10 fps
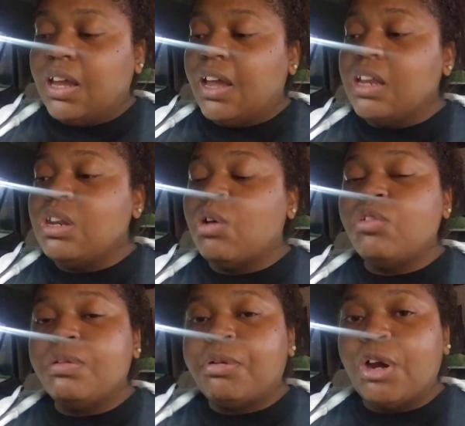and know
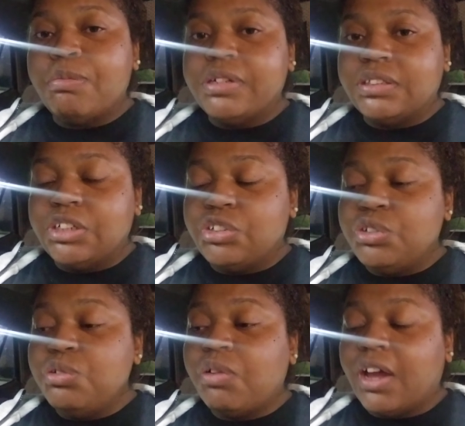the purpose that
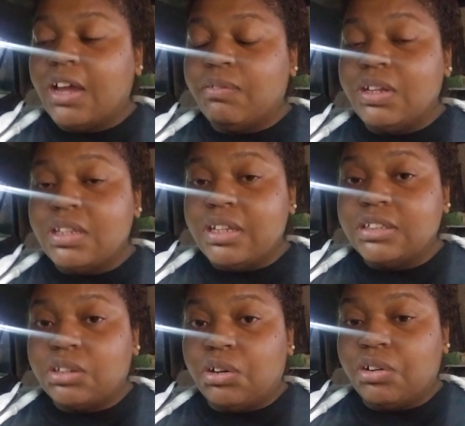you have in
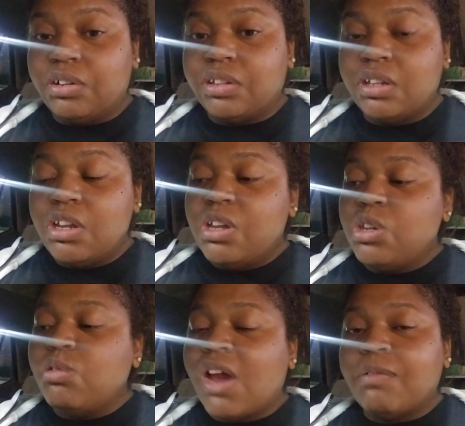this earth,
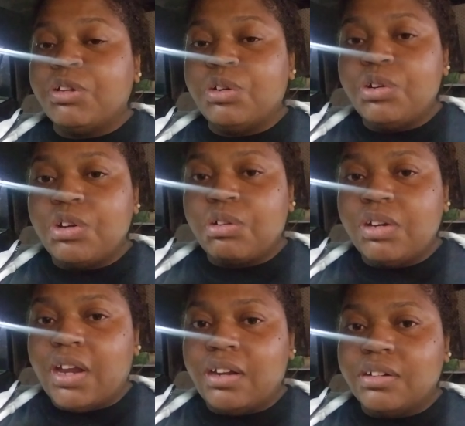you have to know your
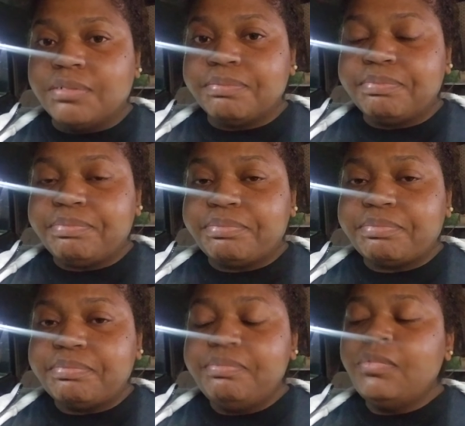creator.
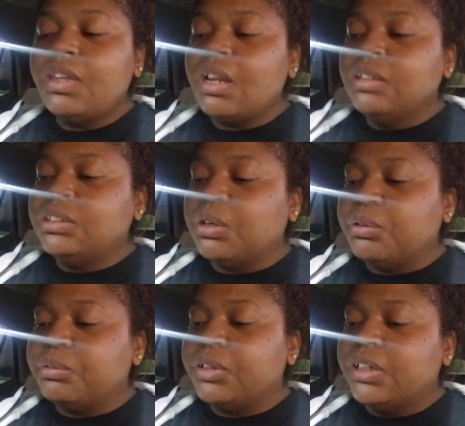
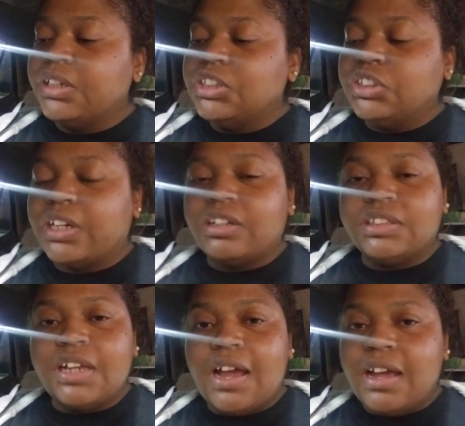So shout out
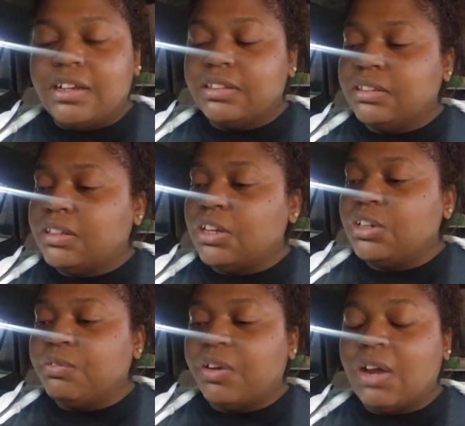to God. Thank
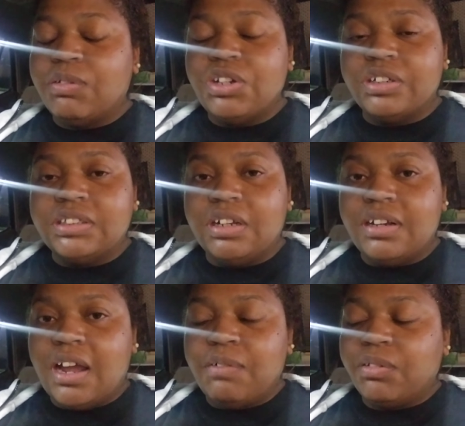you for having your son
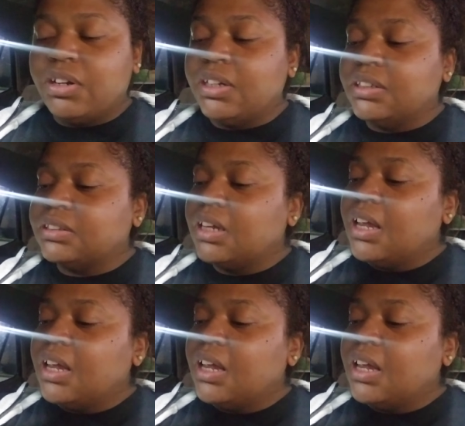die for us.